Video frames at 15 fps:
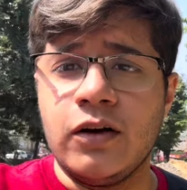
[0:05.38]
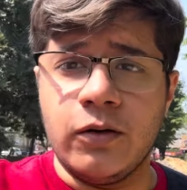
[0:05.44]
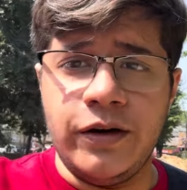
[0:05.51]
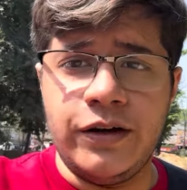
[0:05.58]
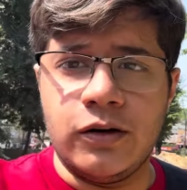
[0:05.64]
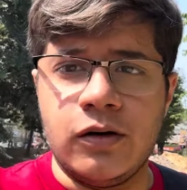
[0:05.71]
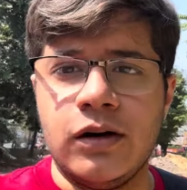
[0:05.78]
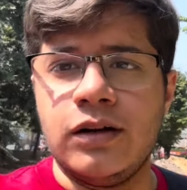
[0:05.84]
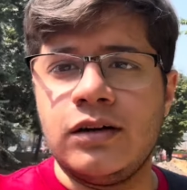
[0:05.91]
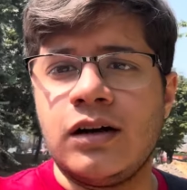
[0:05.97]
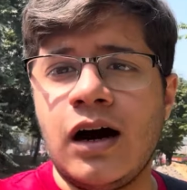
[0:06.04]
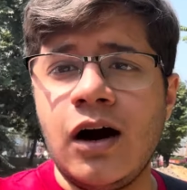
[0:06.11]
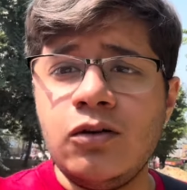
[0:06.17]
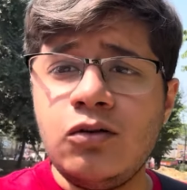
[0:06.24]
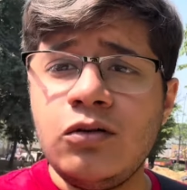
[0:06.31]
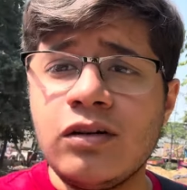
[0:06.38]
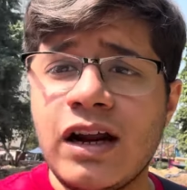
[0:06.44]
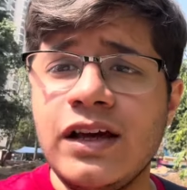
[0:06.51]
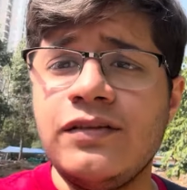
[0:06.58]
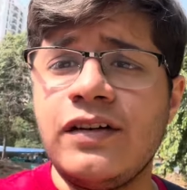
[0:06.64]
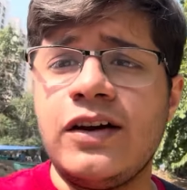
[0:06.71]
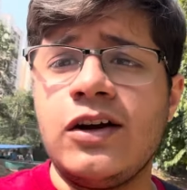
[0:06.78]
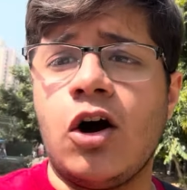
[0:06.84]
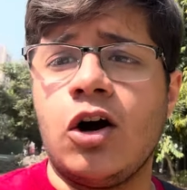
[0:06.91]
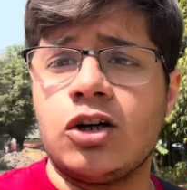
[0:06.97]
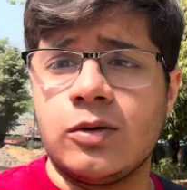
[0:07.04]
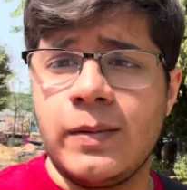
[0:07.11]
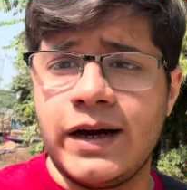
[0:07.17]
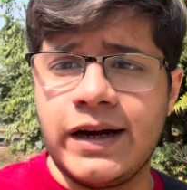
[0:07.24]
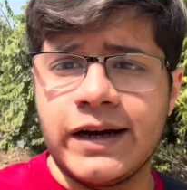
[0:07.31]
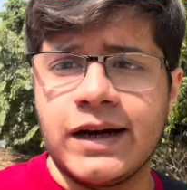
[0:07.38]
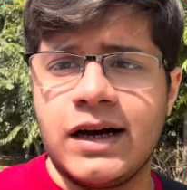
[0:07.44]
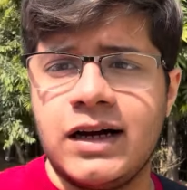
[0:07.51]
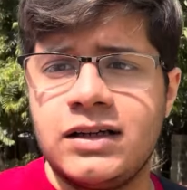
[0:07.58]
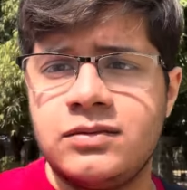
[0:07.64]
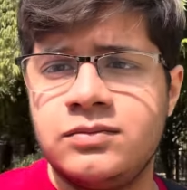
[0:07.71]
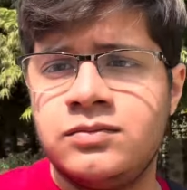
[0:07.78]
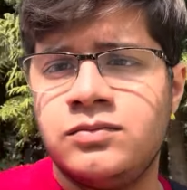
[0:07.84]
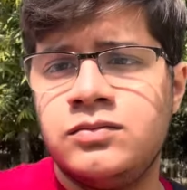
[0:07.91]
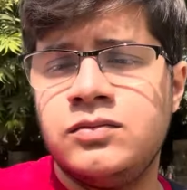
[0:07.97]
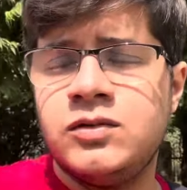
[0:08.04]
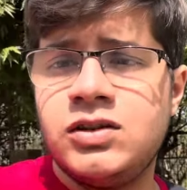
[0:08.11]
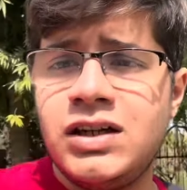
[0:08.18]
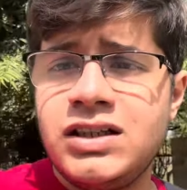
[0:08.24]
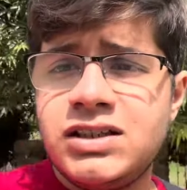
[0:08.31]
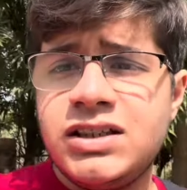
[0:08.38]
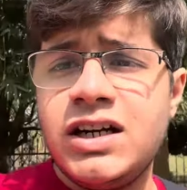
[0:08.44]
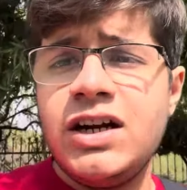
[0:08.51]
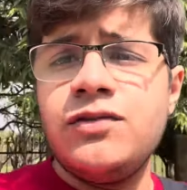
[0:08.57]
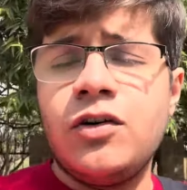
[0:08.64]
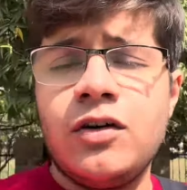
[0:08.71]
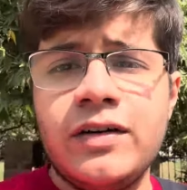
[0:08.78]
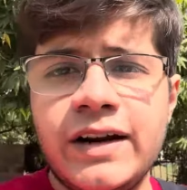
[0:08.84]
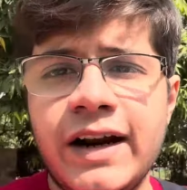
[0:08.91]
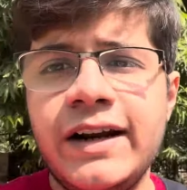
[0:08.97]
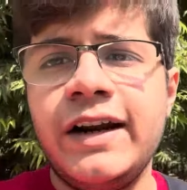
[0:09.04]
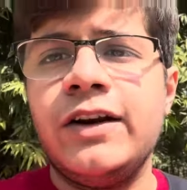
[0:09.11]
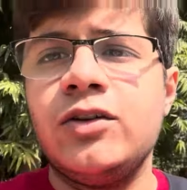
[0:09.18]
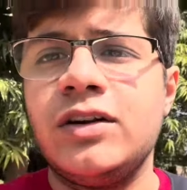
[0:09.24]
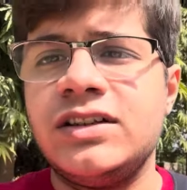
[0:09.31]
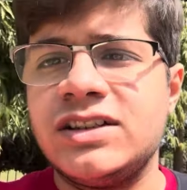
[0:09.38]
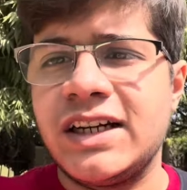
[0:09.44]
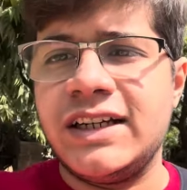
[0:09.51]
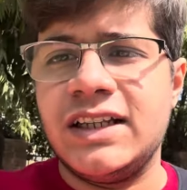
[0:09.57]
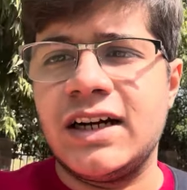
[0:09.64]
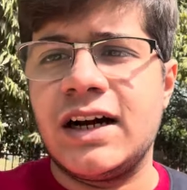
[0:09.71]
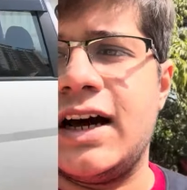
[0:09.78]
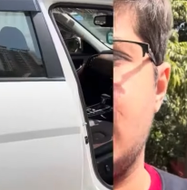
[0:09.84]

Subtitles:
going to learn how to drive an automatic car. So let's straightforward get into inside the car.